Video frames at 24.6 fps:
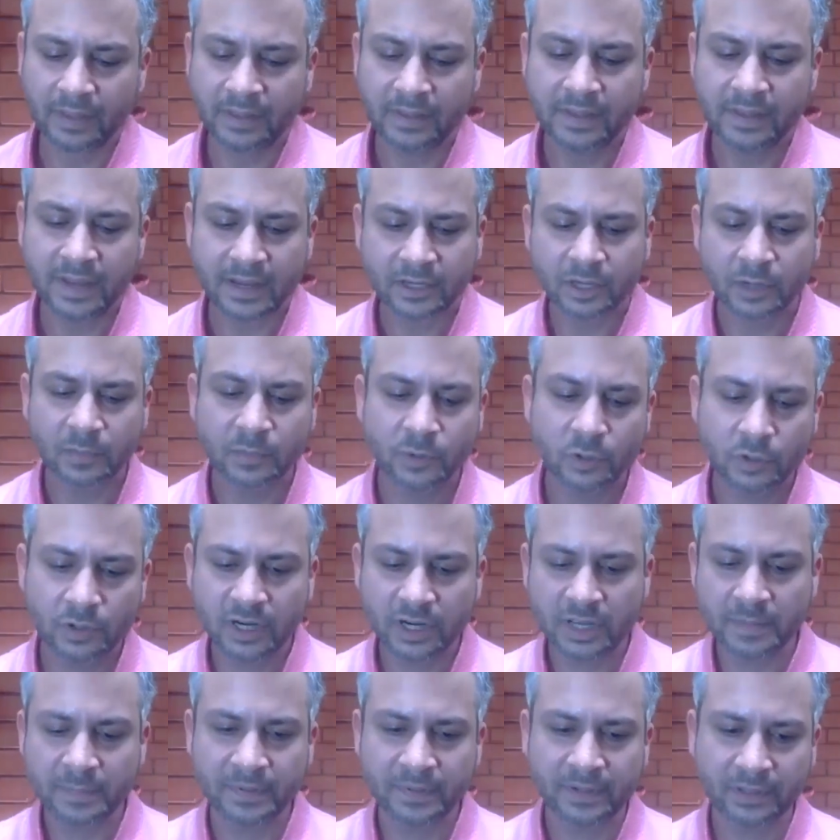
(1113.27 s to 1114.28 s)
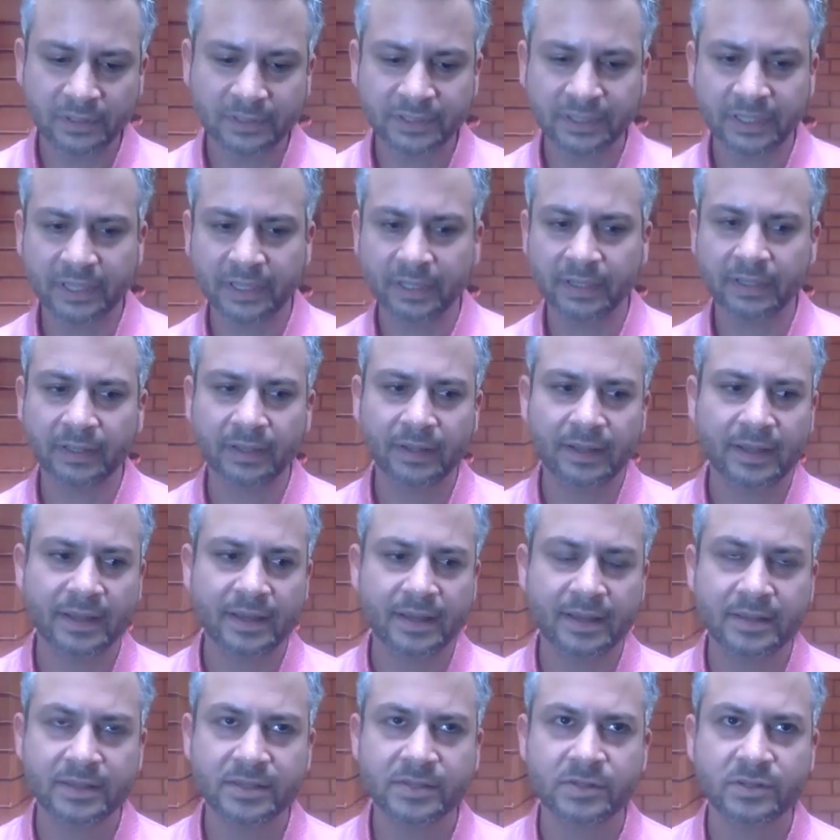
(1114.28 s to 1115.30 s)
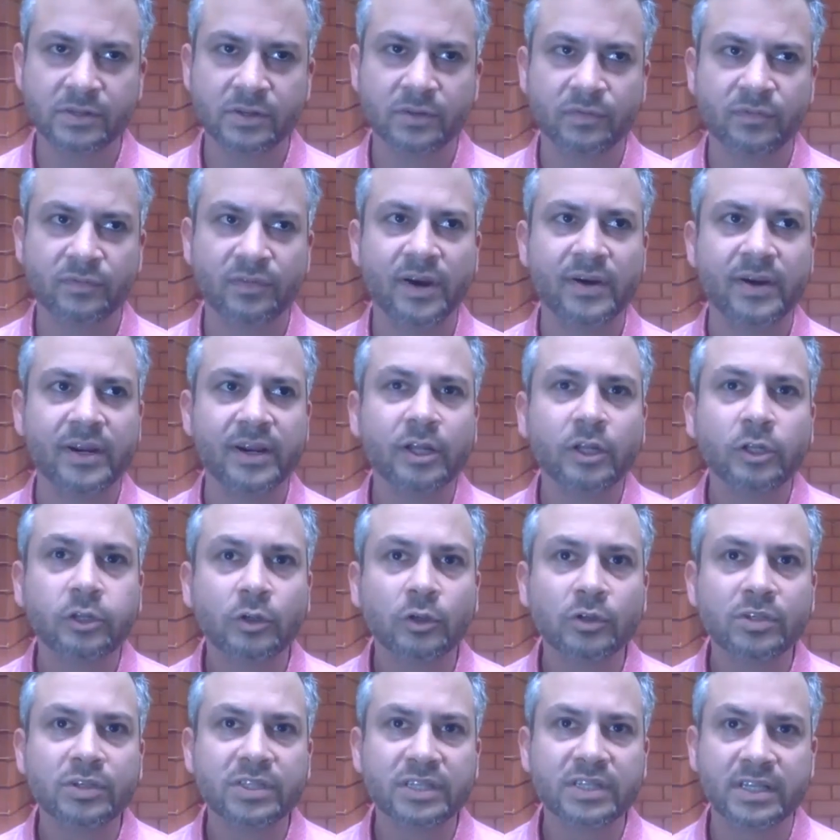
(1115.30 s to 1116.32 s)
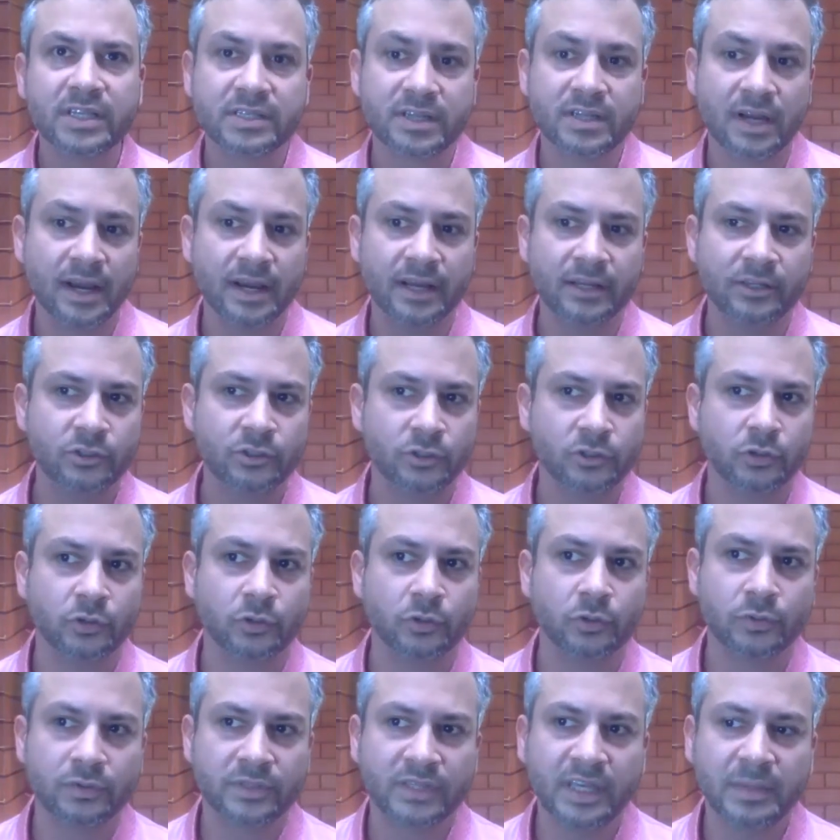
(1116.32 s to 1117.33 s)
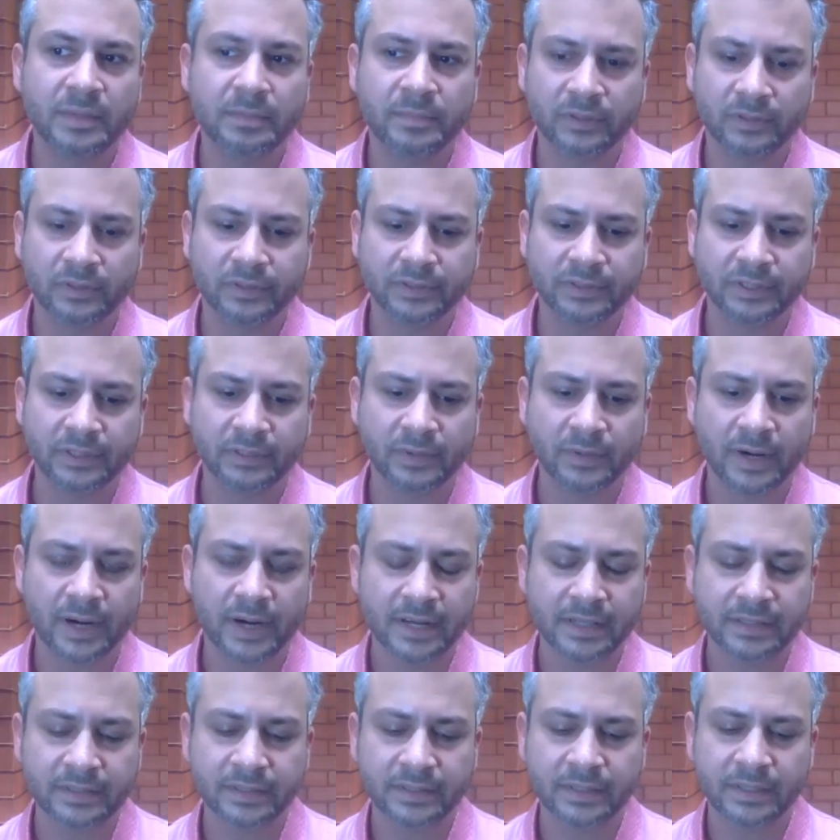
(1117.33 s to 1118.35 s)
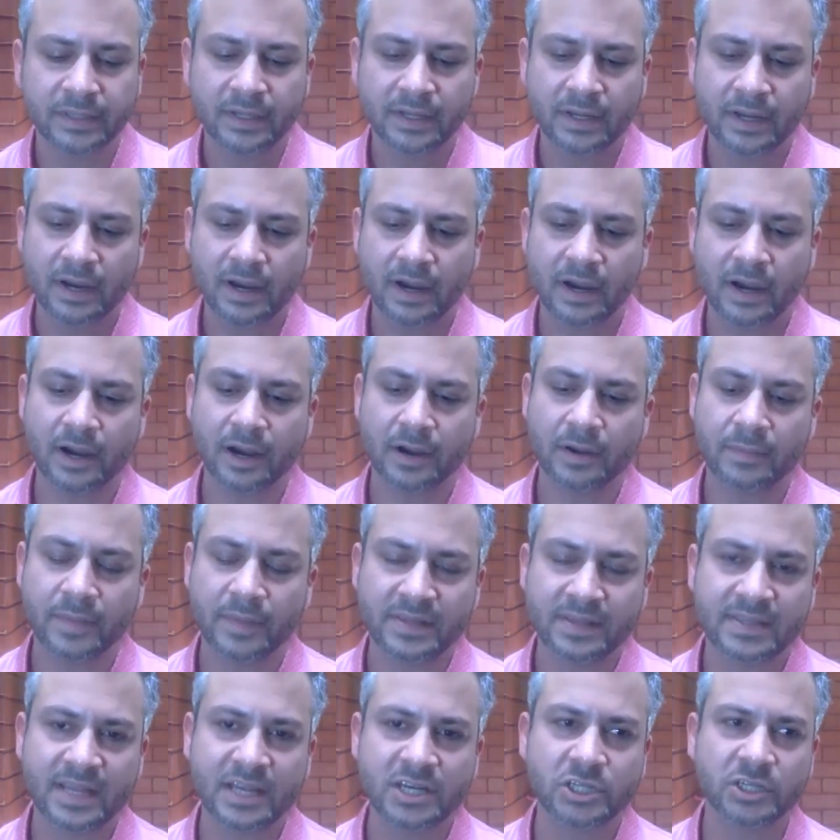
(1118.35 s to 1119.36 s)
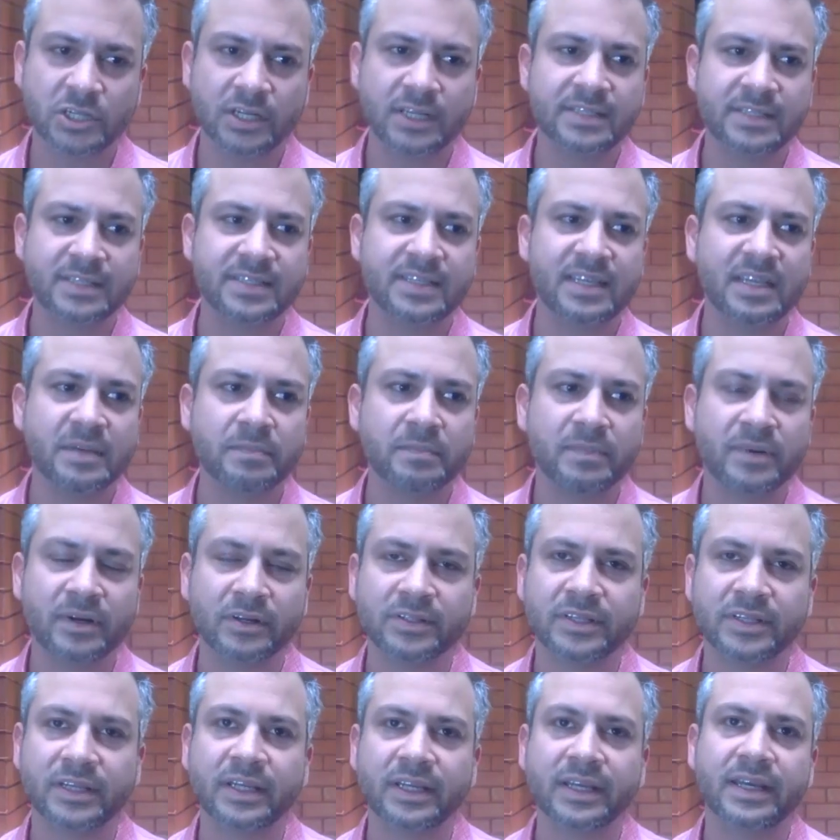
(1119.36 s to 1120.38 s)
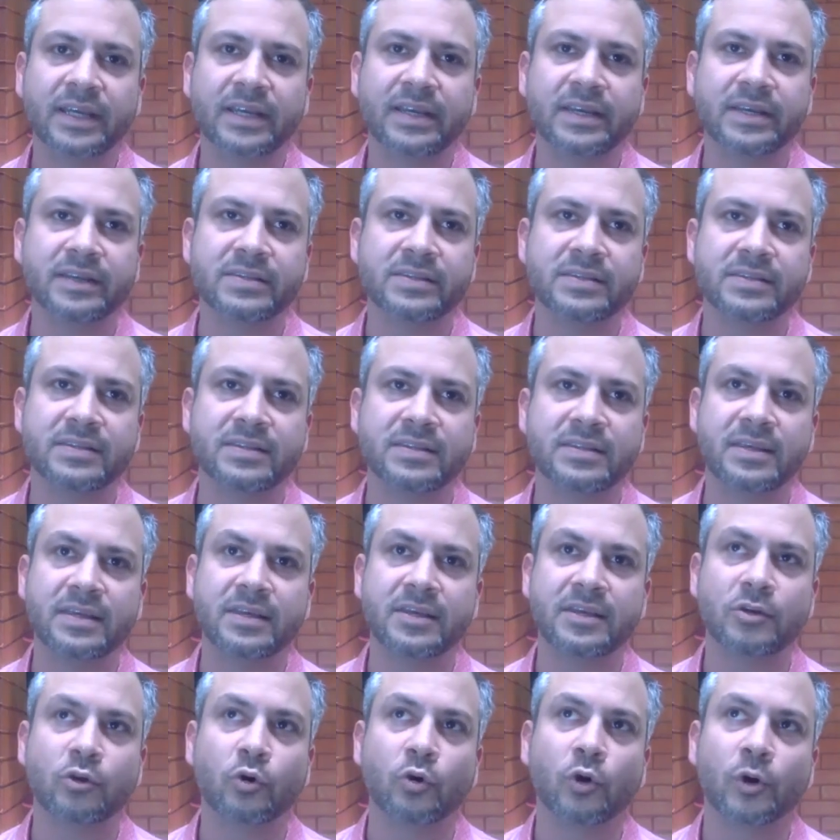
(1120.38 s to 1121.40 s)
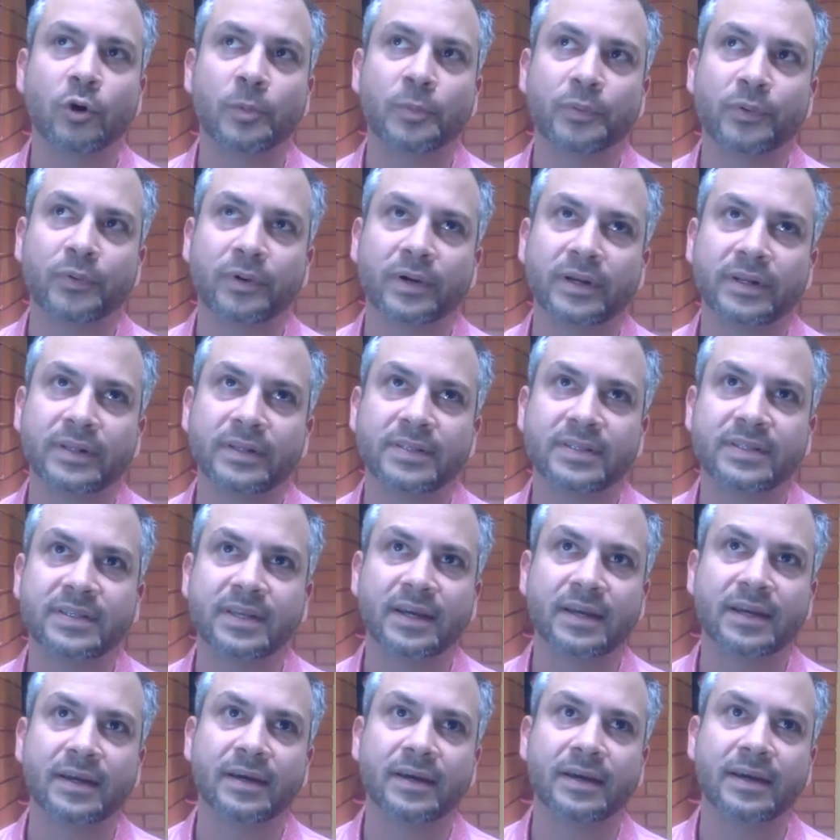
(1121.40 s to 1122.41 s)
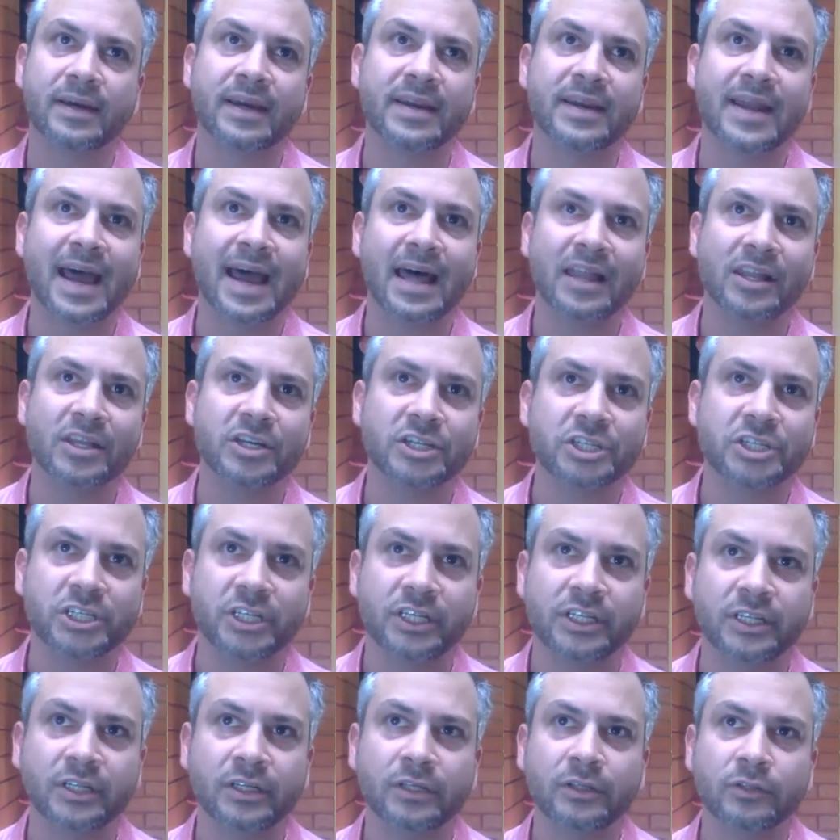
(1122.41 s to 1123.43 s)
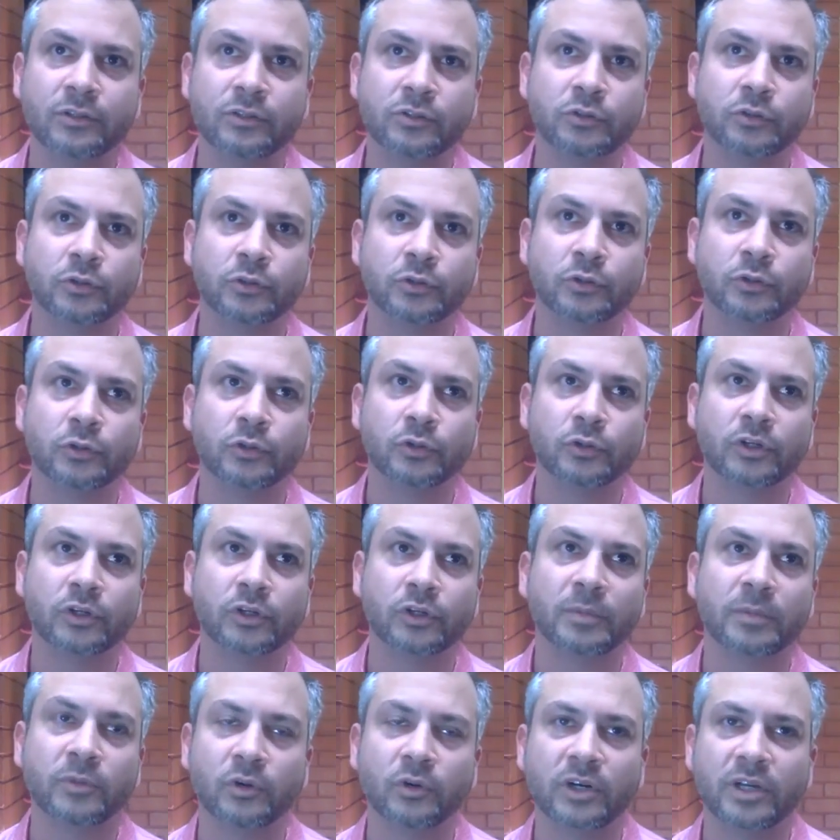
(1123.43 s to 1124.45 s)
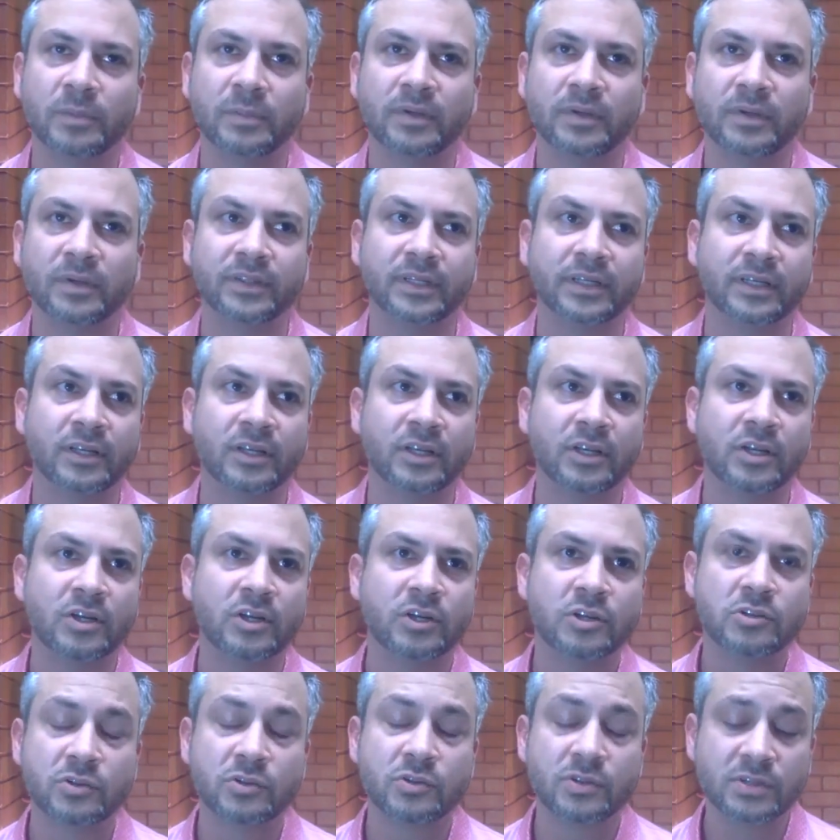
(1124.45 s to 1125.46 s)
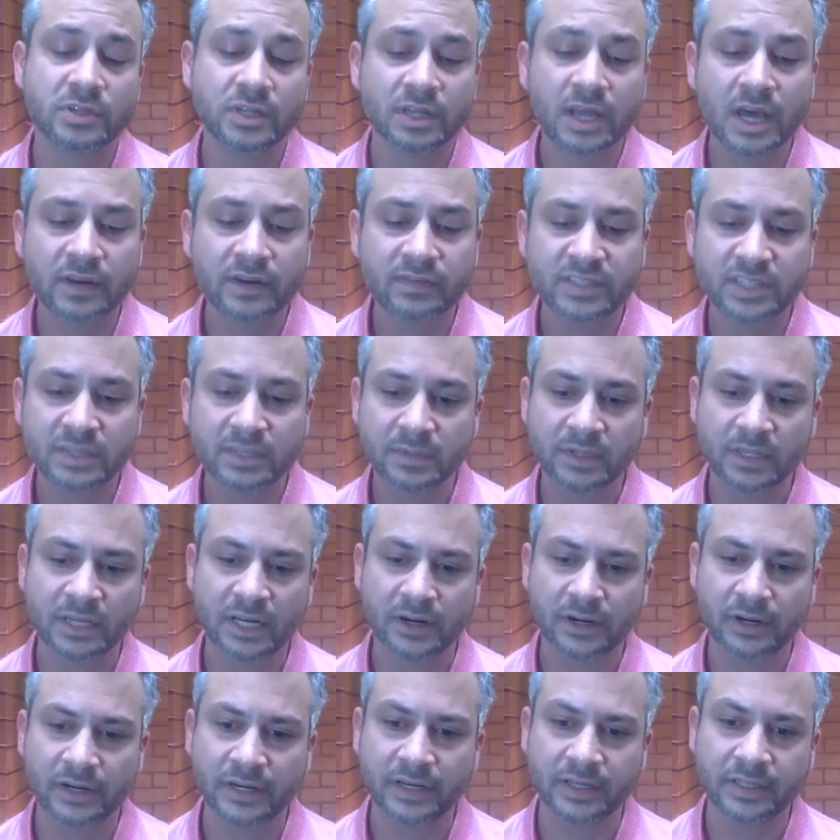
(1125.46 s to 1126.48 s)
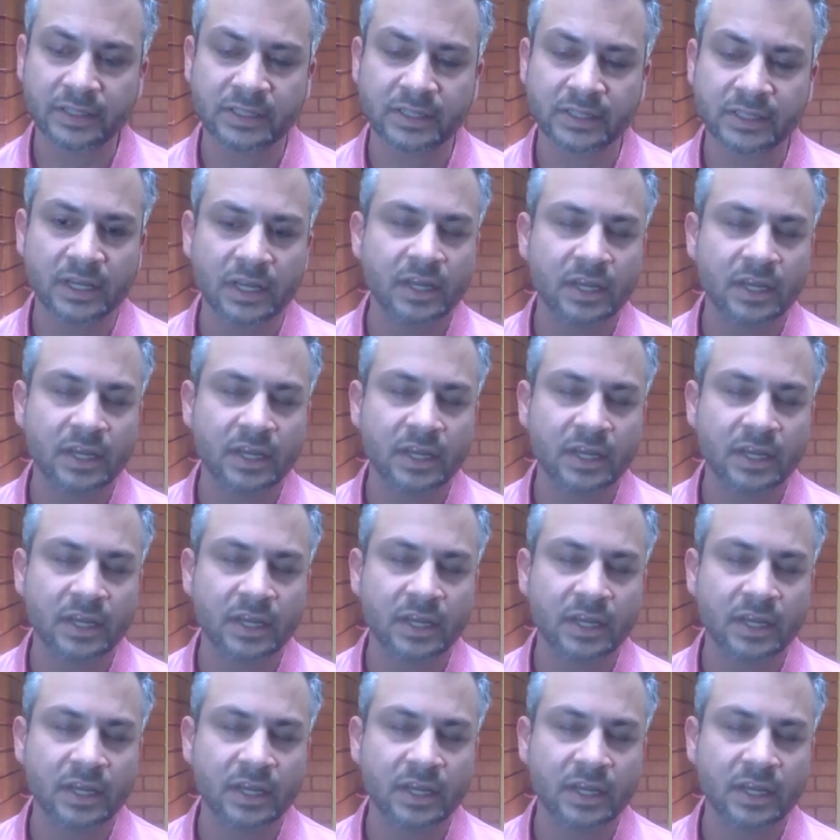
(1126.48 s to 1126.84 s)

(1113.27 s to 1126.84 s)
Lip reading: yeah, community building is very closely tied to team building, right? Essentially, team building is the corporate analogy to community building. So there's a lot of similarities.